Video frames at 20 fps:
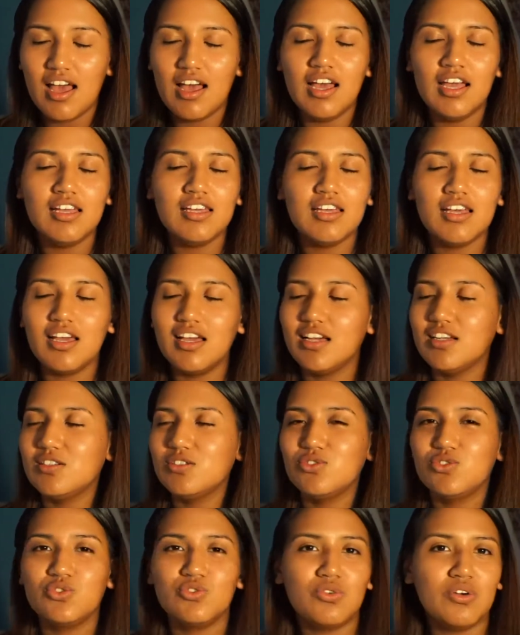I can't
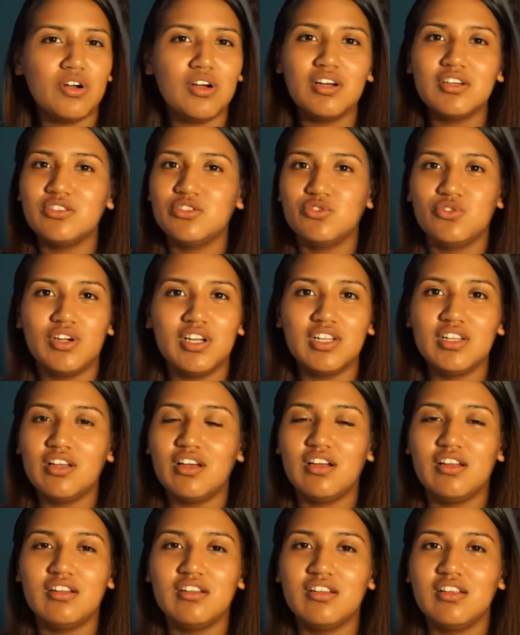draw a straight
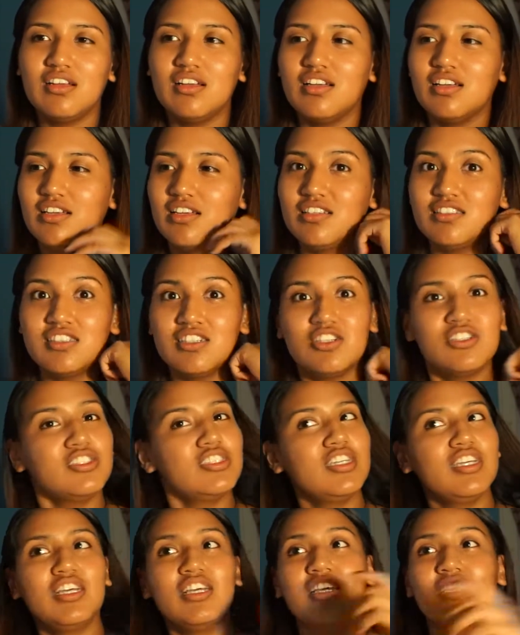line.
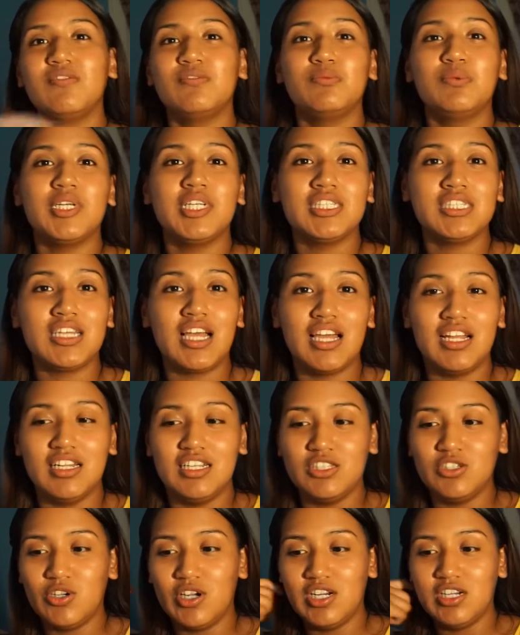Seriously, it gives me
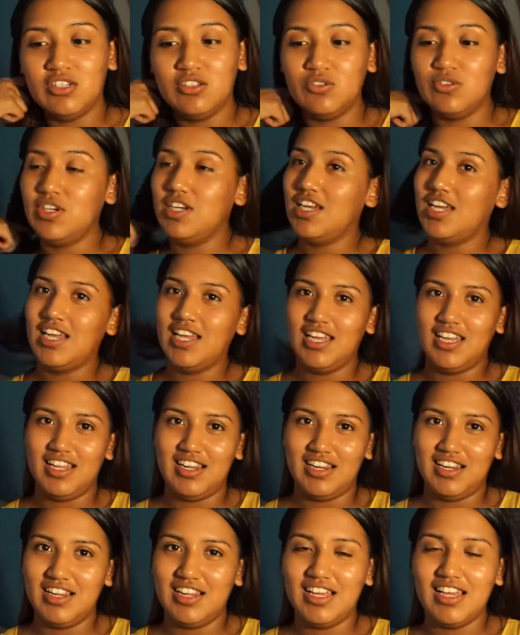anxiety trying to do it
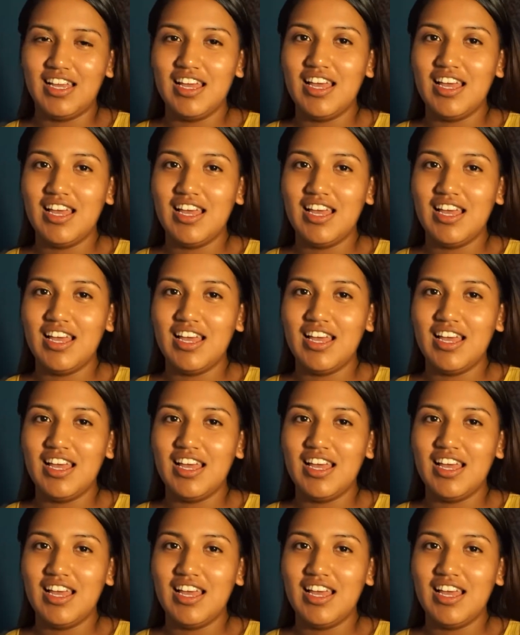and